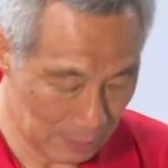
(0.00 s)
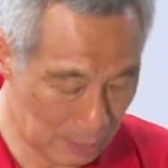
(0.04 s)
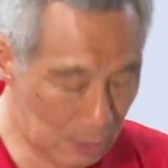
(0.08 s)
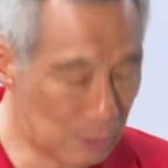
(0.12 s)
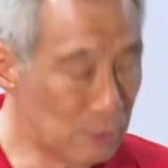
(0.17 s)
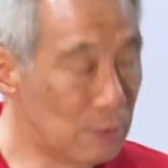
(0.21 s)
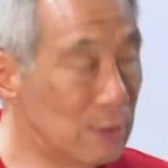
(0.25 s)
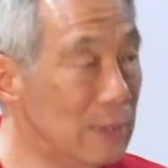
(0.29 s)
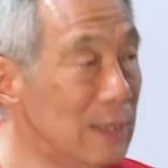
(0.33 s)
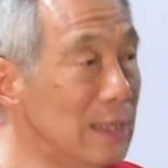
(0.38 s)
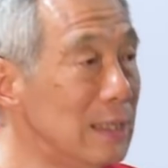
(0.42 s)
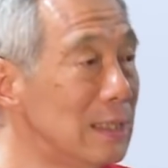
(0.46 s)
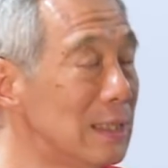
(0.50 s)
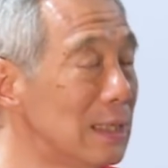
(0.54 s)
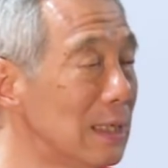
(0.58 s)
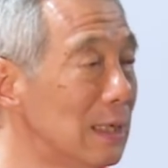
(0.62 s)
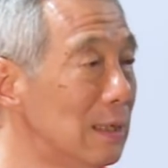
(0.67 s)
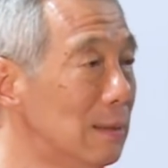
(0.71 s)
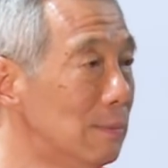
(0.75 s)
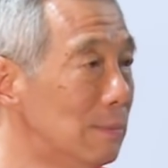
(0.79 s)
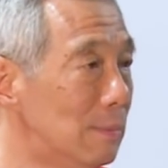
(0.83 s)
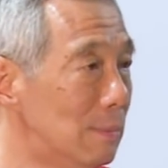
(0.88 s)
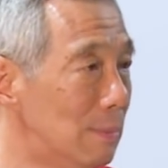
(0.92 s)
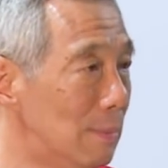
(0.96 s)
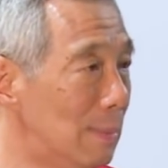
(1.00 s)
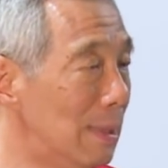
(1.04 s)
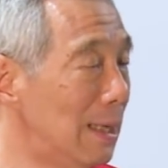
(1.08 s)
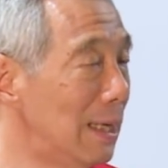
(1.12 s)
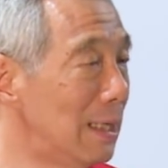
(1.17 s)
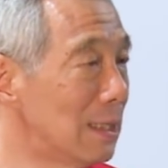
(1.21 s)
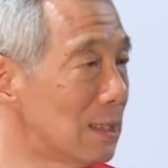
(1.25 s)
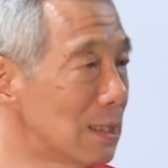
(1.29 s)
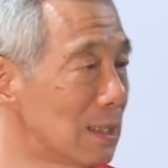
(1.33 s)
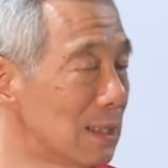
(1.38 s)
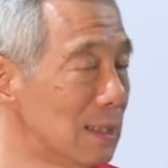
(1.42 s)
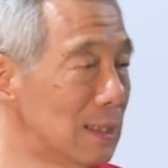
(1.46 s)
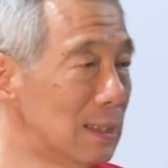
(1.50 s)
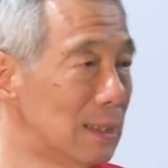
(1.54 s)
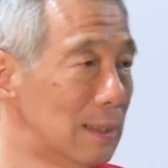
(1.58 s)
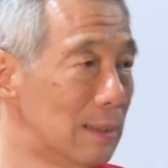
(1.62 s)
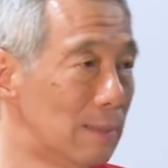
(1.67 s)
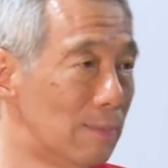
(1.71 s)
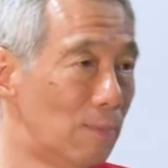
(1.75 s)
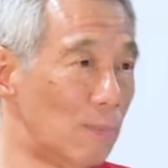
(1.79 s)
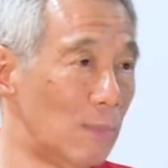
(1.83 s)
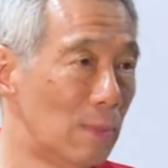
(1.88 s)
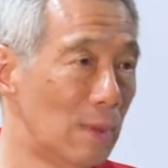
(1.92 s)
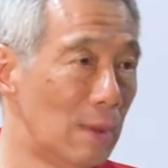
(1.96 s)
Indonesia, Malaysia,
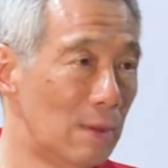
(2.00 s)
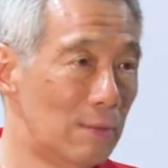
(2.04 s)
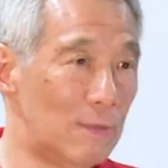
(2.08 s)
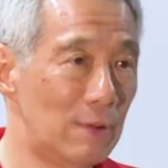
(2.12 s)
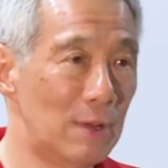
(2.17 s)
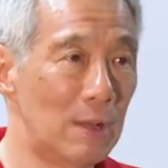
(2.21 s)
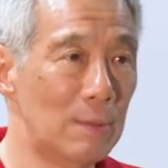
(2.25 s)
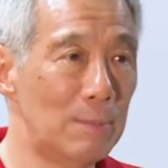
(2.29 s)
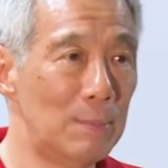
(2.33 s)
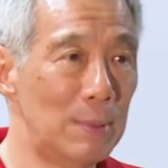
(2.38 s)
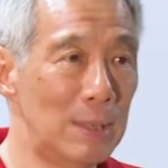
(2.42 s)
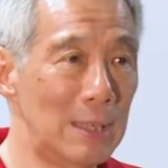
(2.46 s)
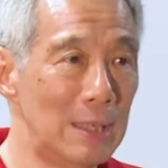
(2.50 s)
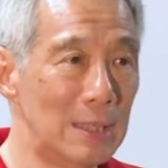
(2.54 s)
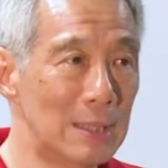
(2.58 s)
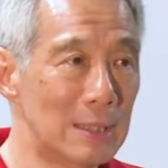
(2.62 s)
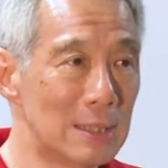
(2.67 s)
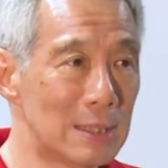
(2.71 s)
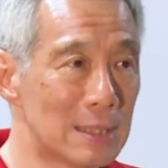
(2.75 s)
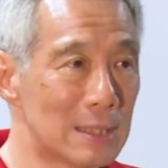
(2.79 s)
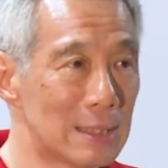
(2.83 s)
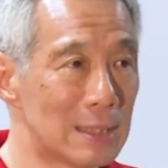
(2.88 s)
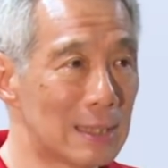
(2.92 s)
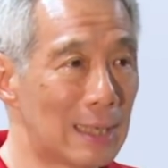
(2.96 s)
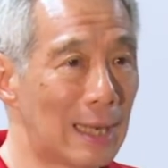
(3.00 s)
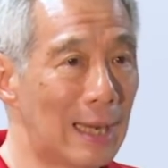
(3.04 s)
Philippines,